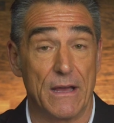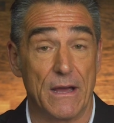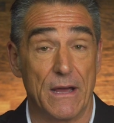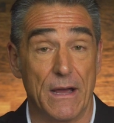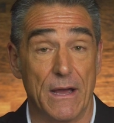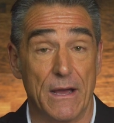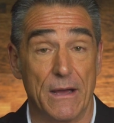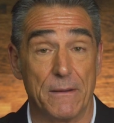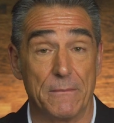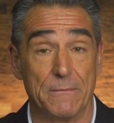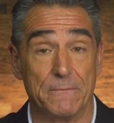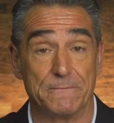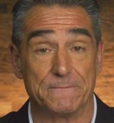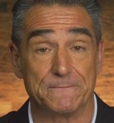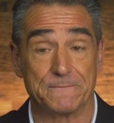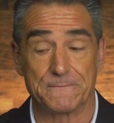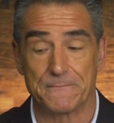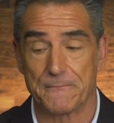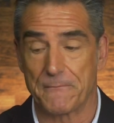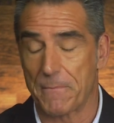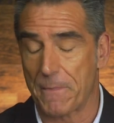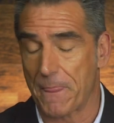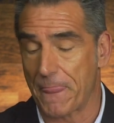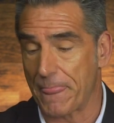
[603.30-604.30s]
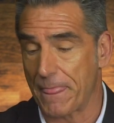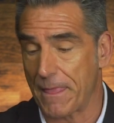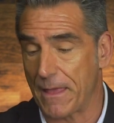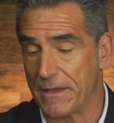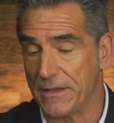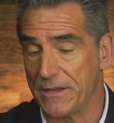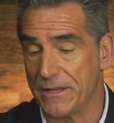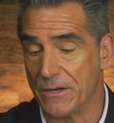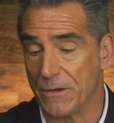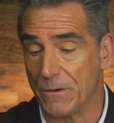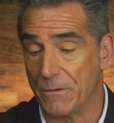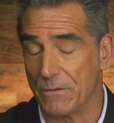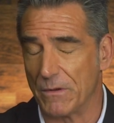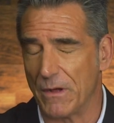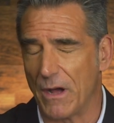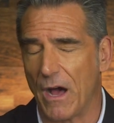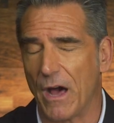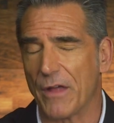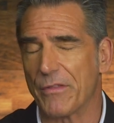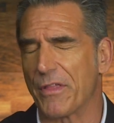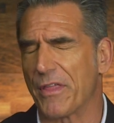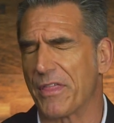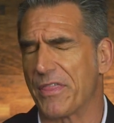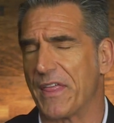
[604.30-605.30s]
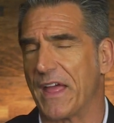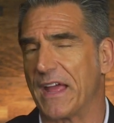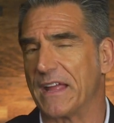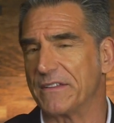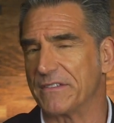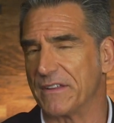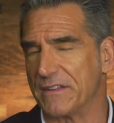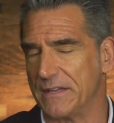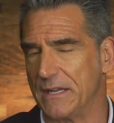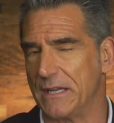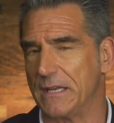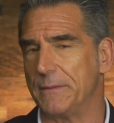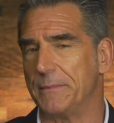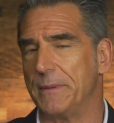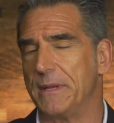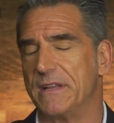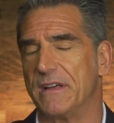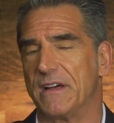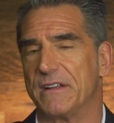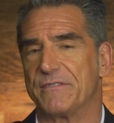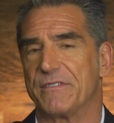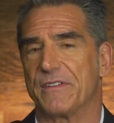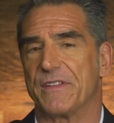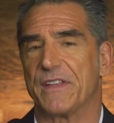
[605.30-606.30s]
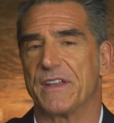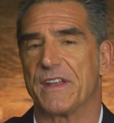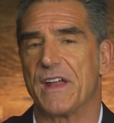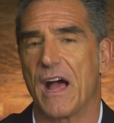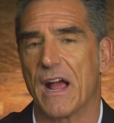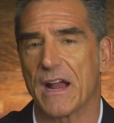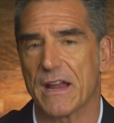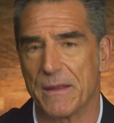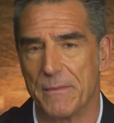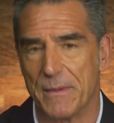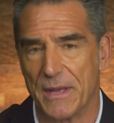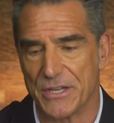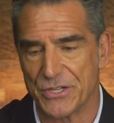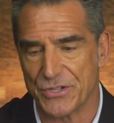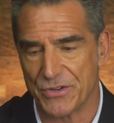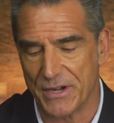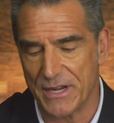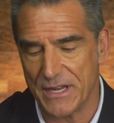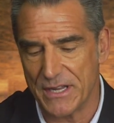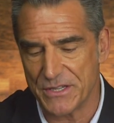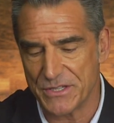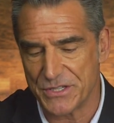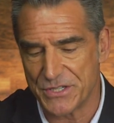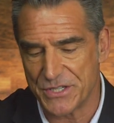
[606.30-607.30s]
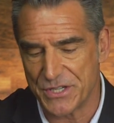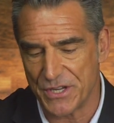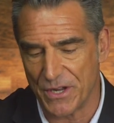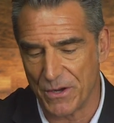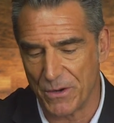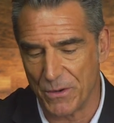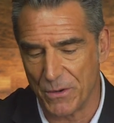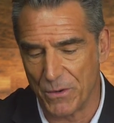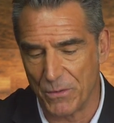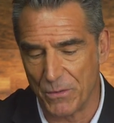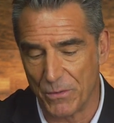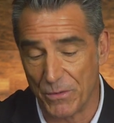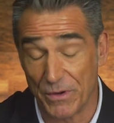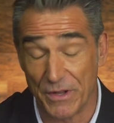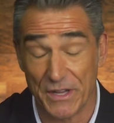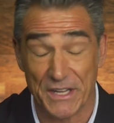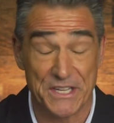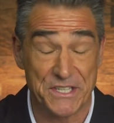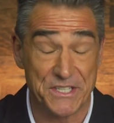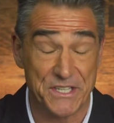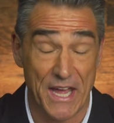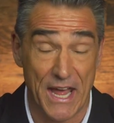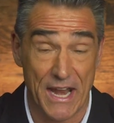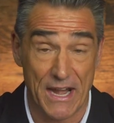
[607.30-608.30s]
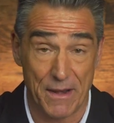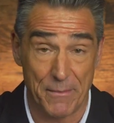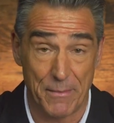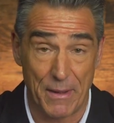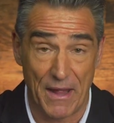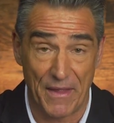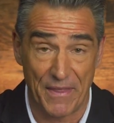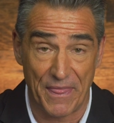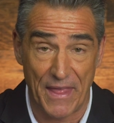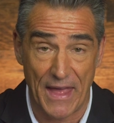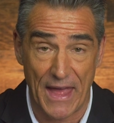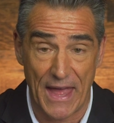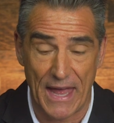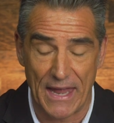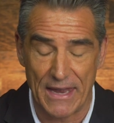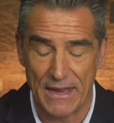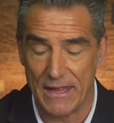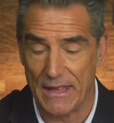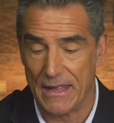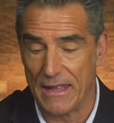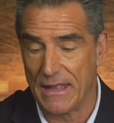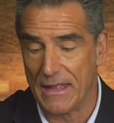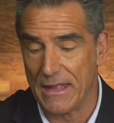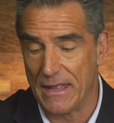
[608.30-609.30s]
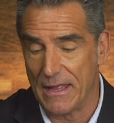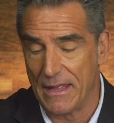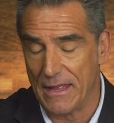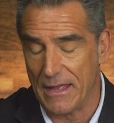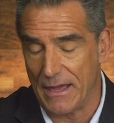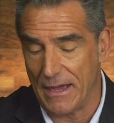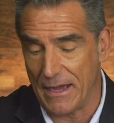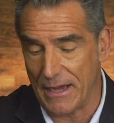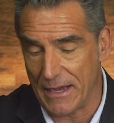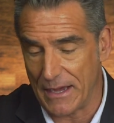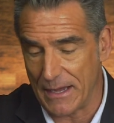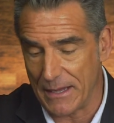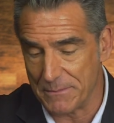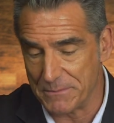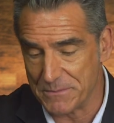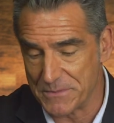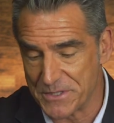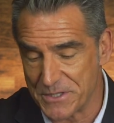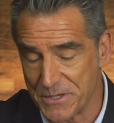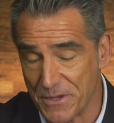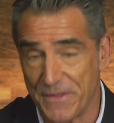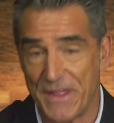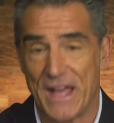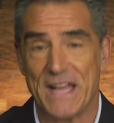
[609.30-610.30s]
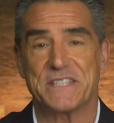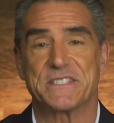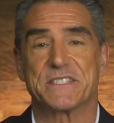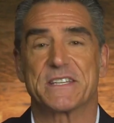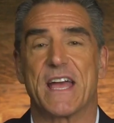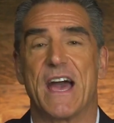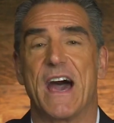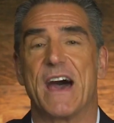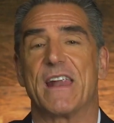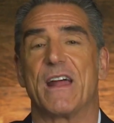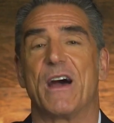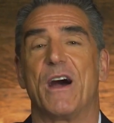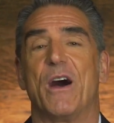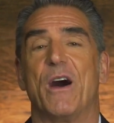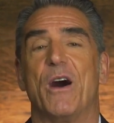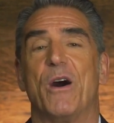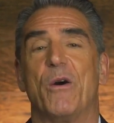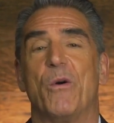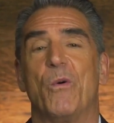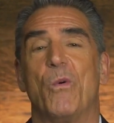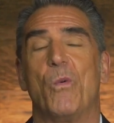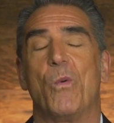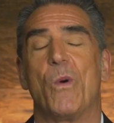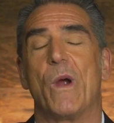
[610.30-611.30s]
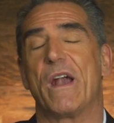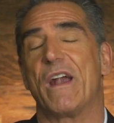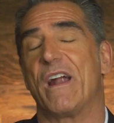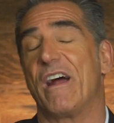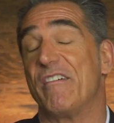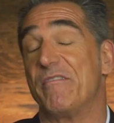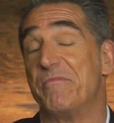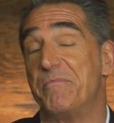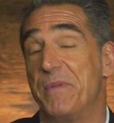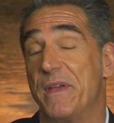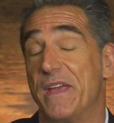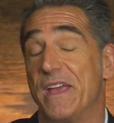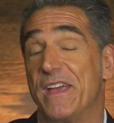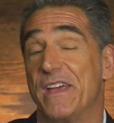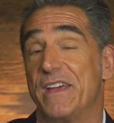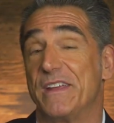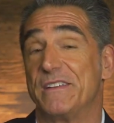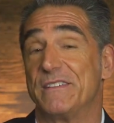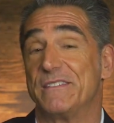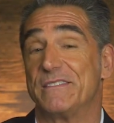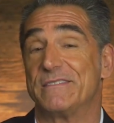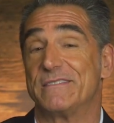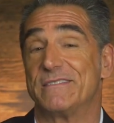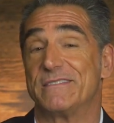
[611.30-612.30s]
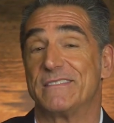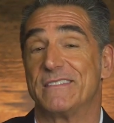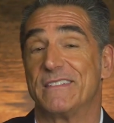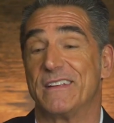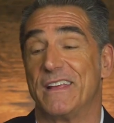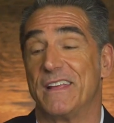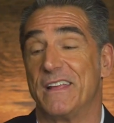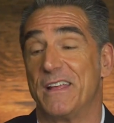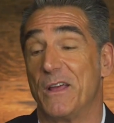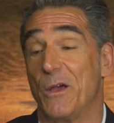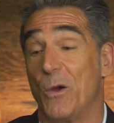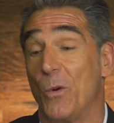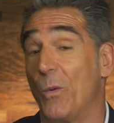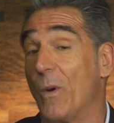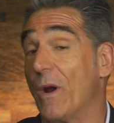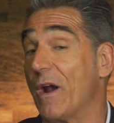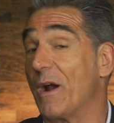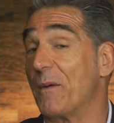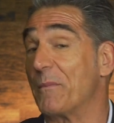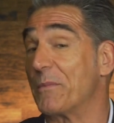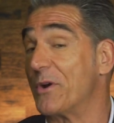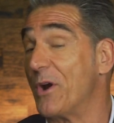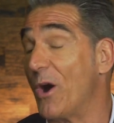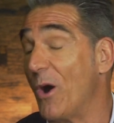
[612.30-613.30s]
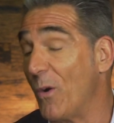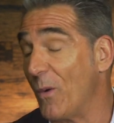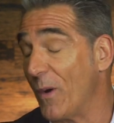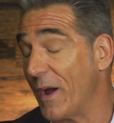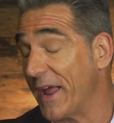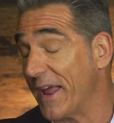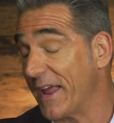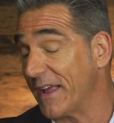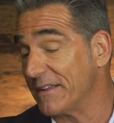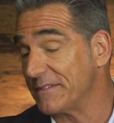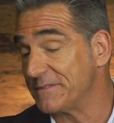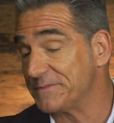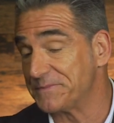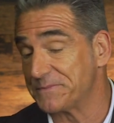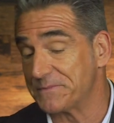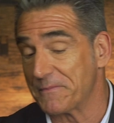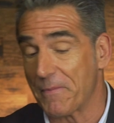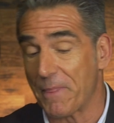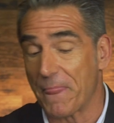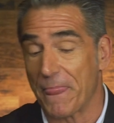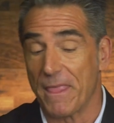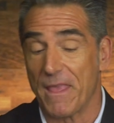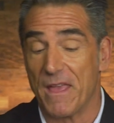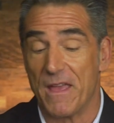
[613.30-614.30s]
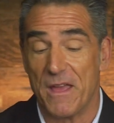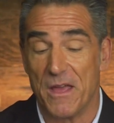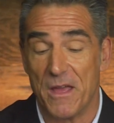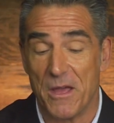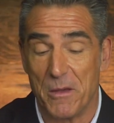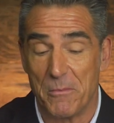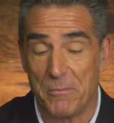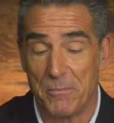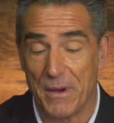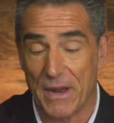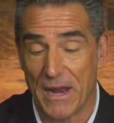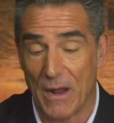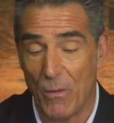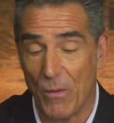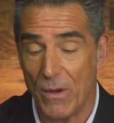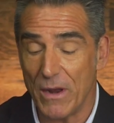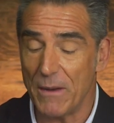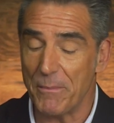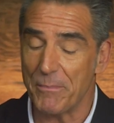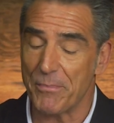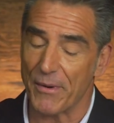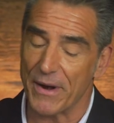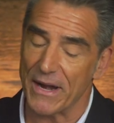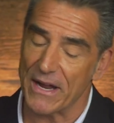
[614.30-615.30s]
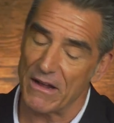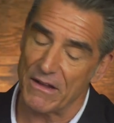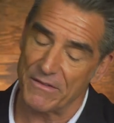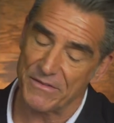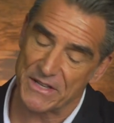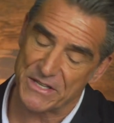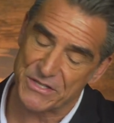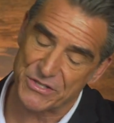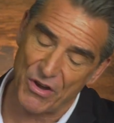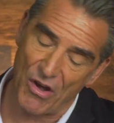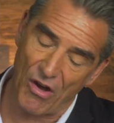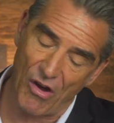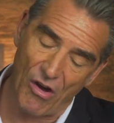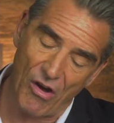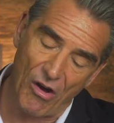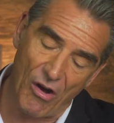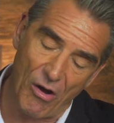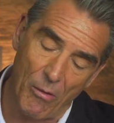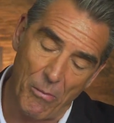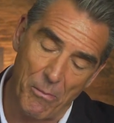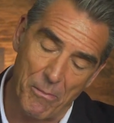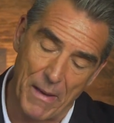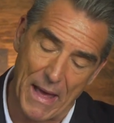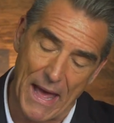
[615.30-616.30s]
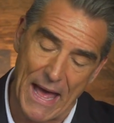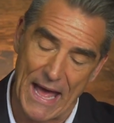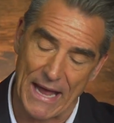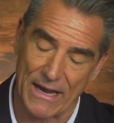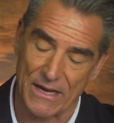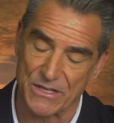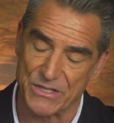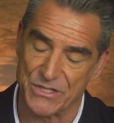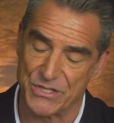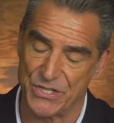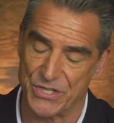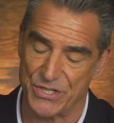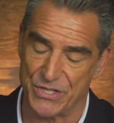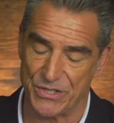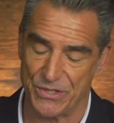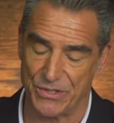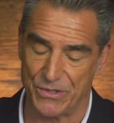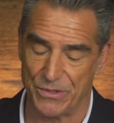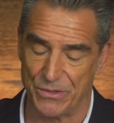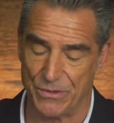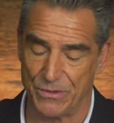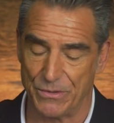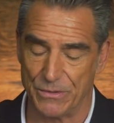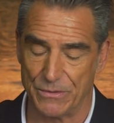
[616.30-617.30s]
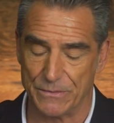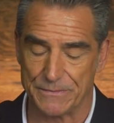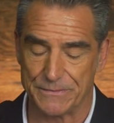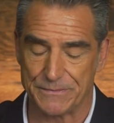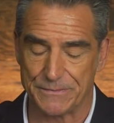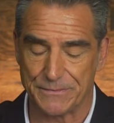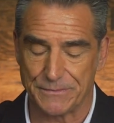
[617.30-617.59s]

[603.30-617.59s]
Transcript: other things that need to be done for the documentary. So we're really excited about that. So that's kind of where I've been, where I'm going. But I want to bring this all back to